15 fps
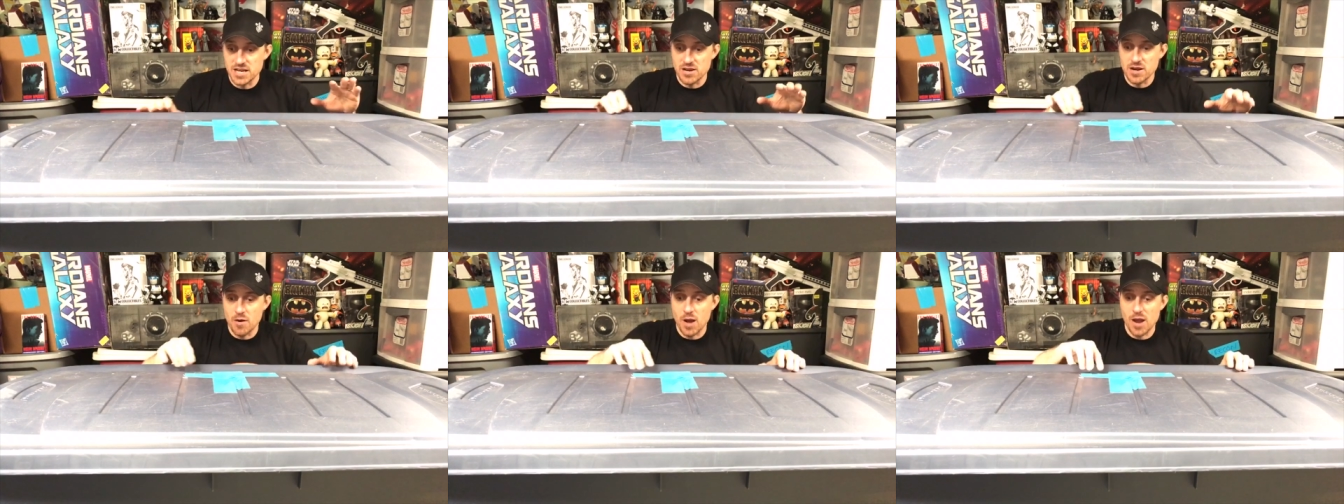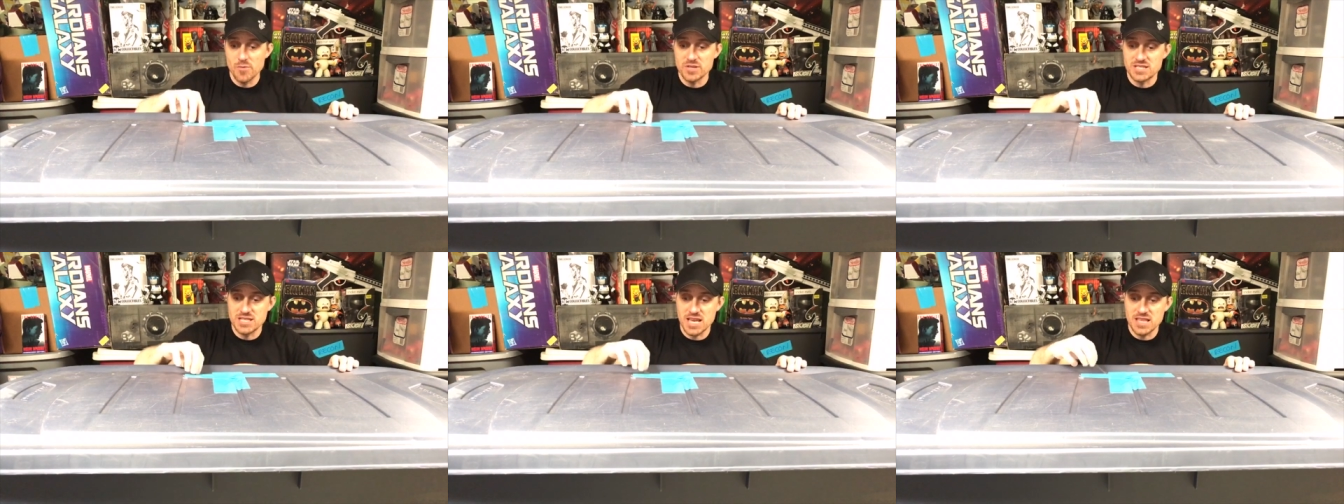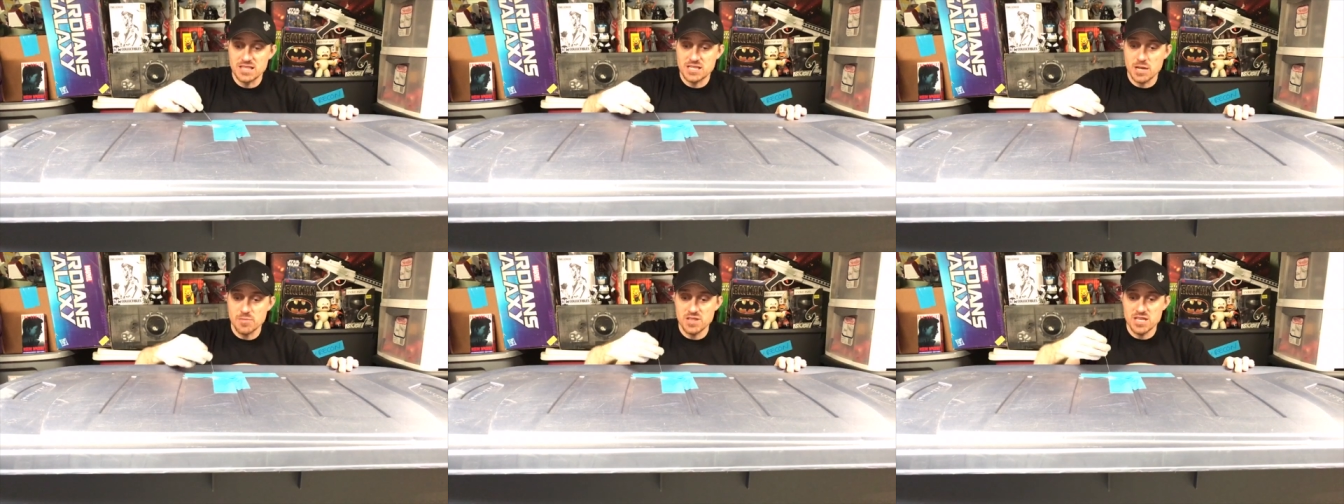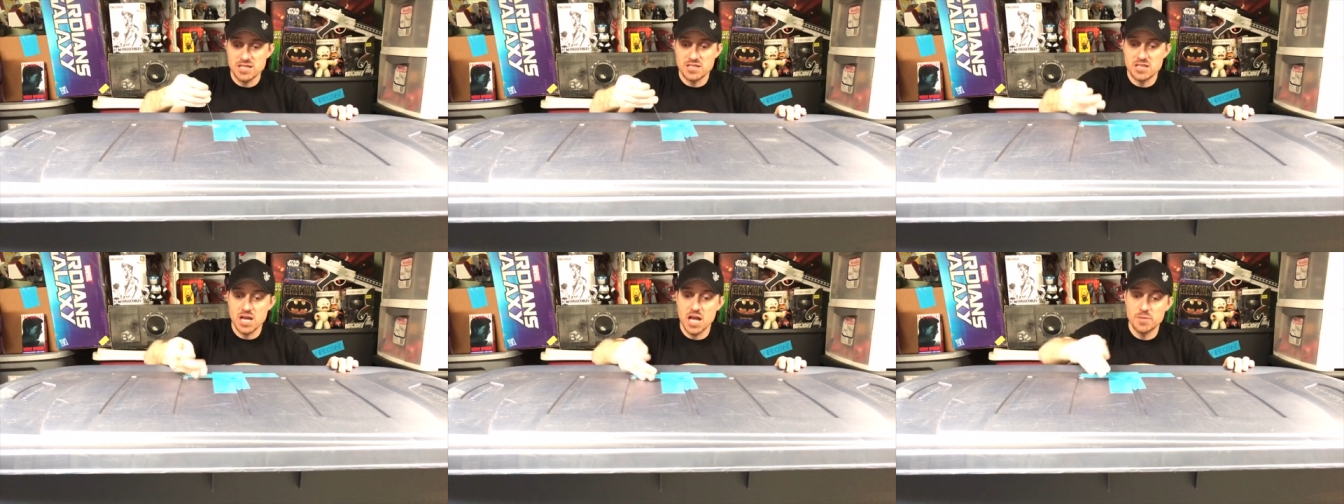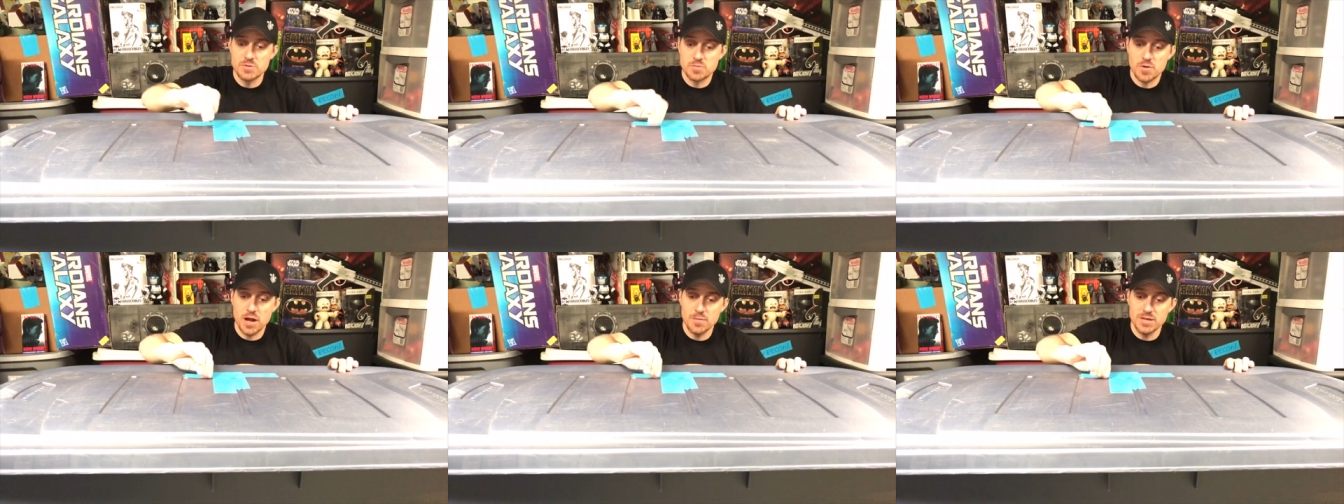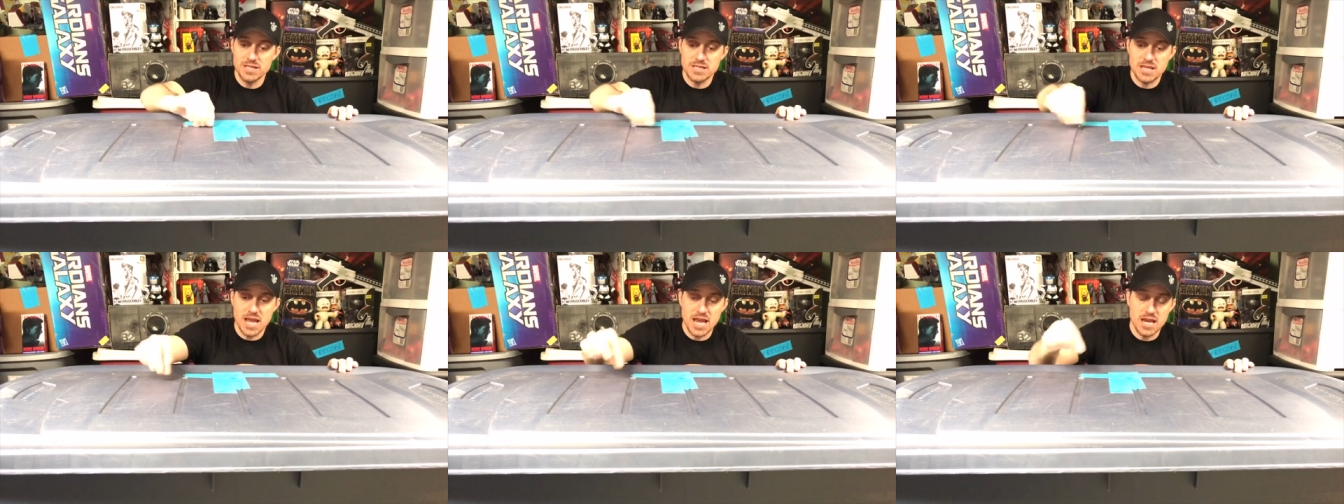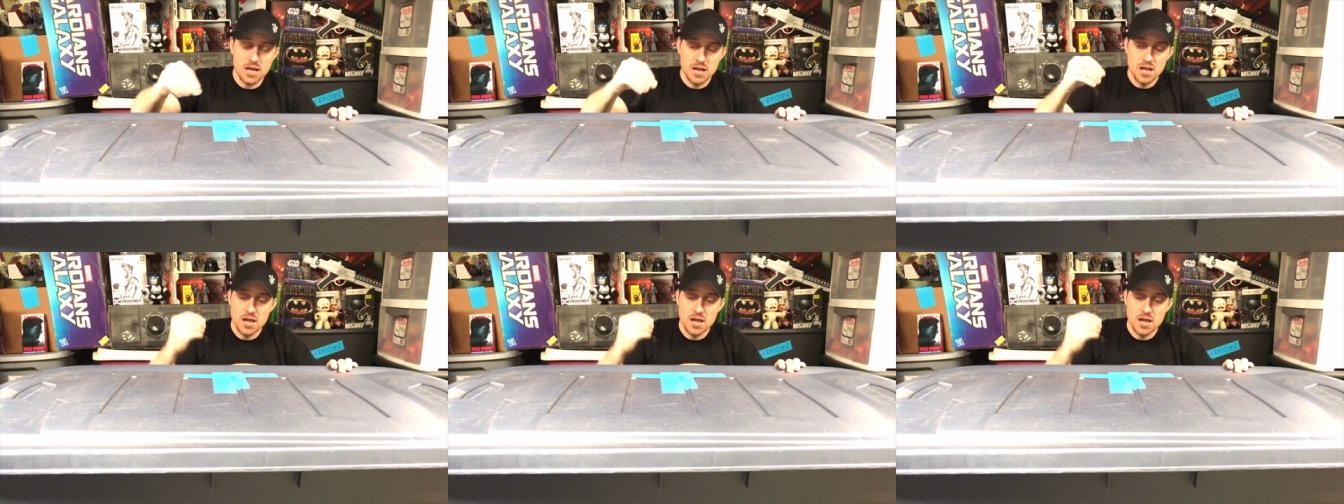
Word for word: Now, I would say some of these tubs probably date